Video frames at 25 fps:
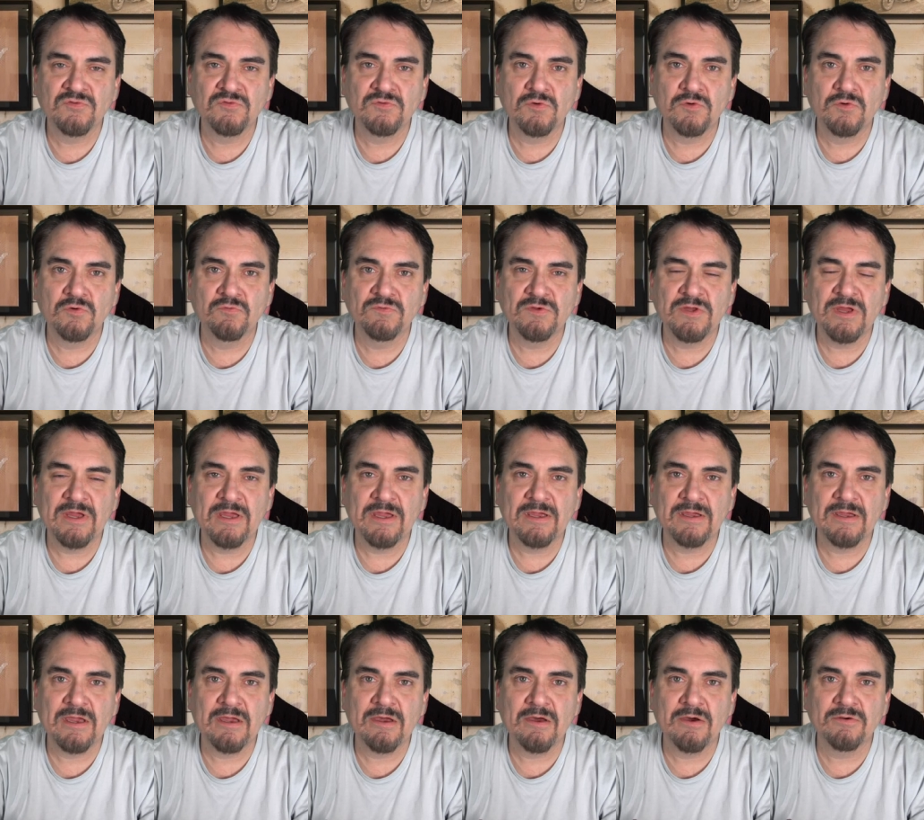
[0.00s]
So if you
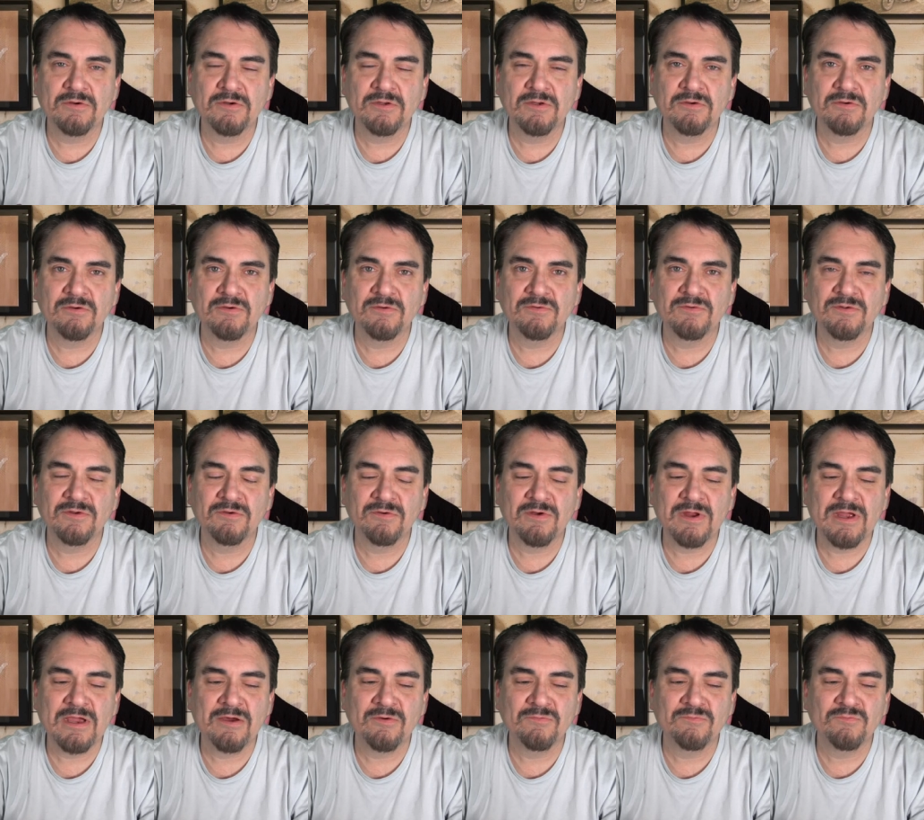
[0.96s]
hang out or
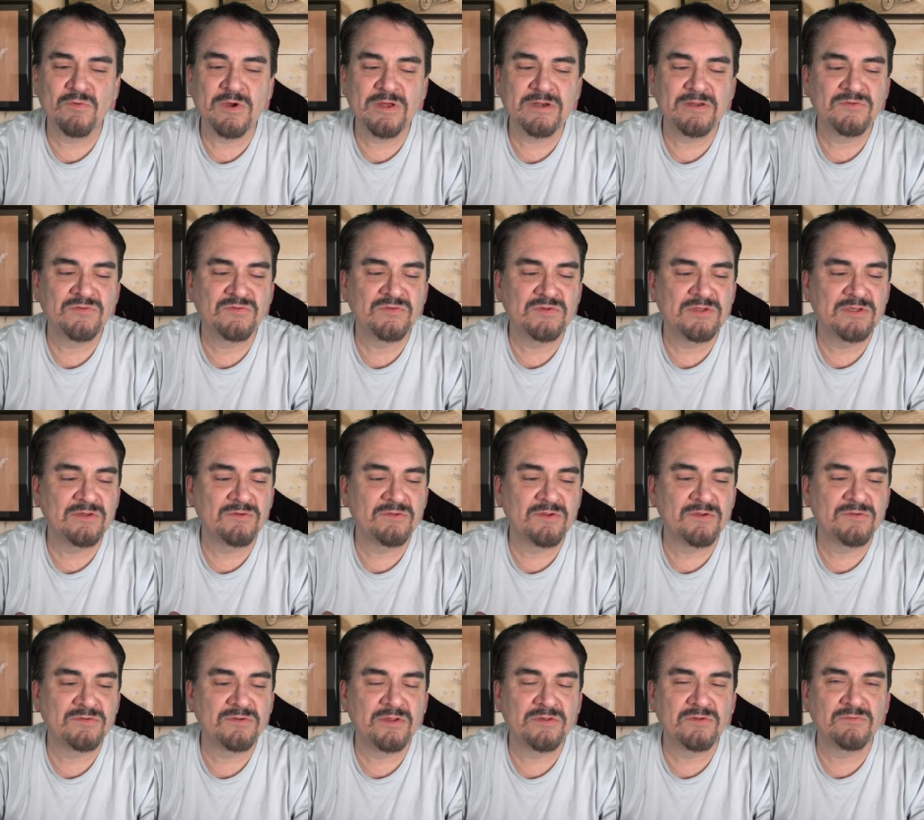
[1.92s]
you're out and want to see
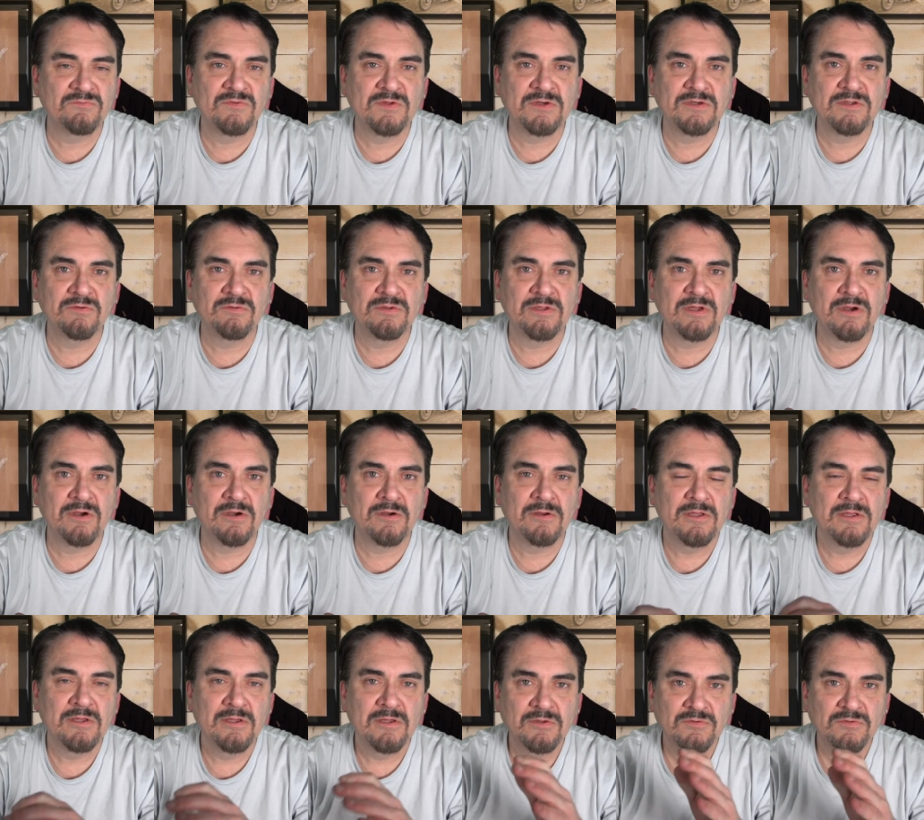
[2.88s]
another video there,